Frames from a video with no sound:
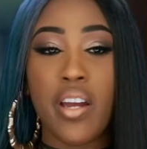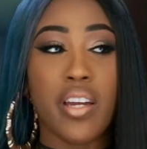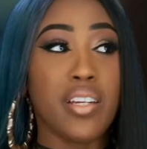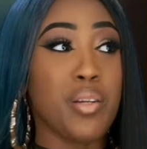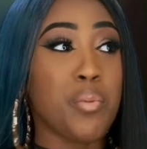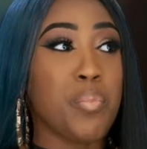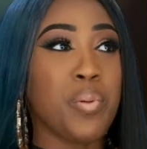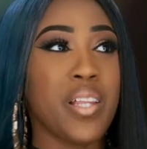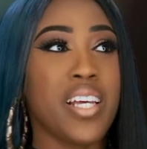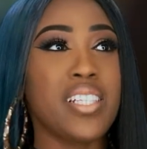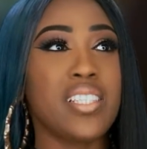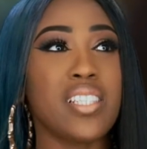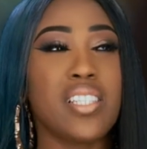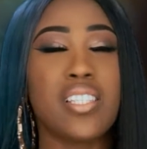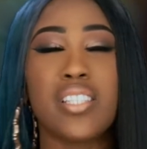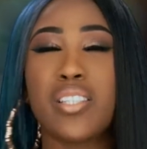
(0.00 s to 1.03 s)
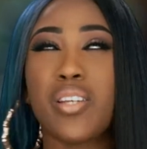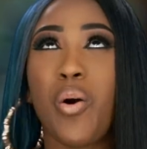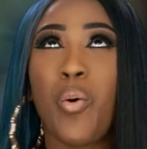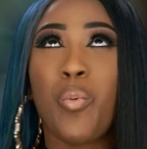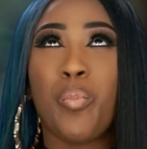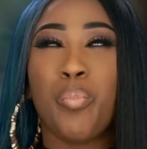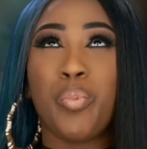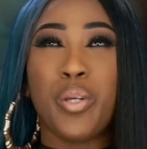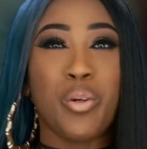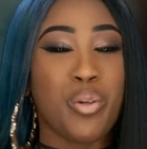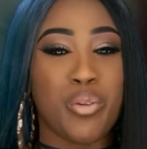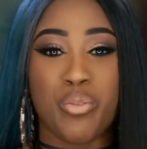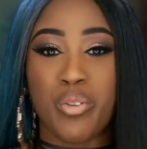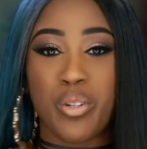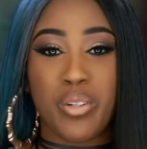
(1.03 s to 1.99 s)
in the place is so
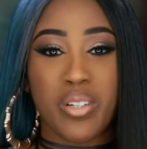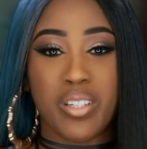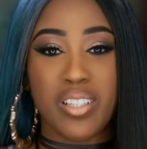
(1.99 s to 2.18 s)
beautiful.